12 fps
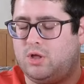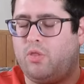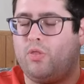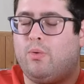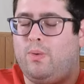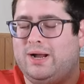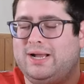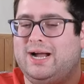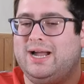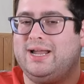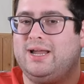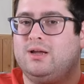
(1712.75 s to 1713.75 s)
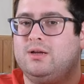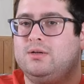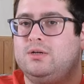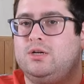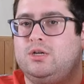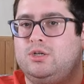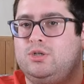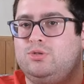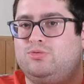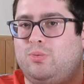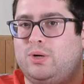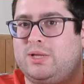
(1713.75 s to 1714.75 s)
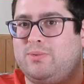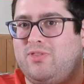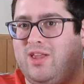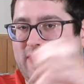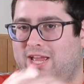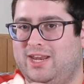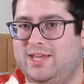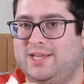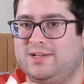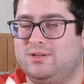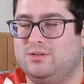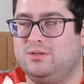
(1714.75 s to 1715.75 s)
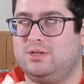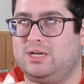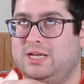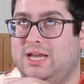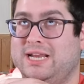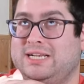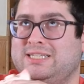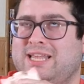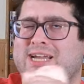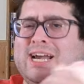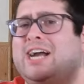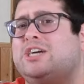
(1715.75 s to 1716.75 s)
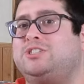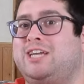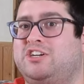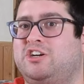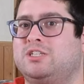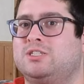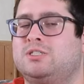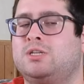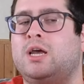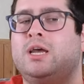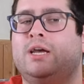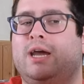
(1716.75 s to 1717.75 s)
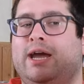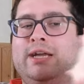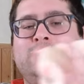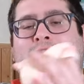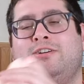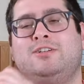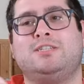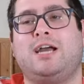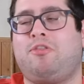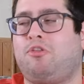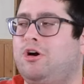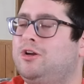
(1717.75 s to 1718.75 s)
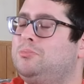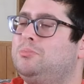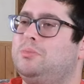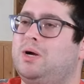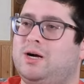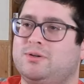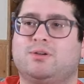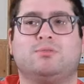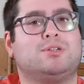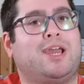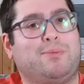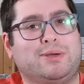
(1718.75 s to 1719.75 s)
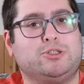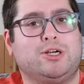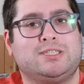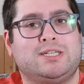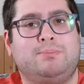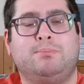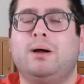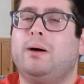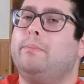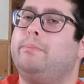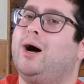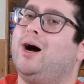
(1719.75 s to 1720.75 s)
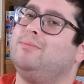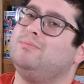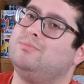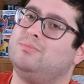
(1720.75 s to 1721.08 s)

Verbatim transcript: the one guy who's working with the lady, and they hired Terrence. And Terrence, I thought, I don't know, can we trust him? But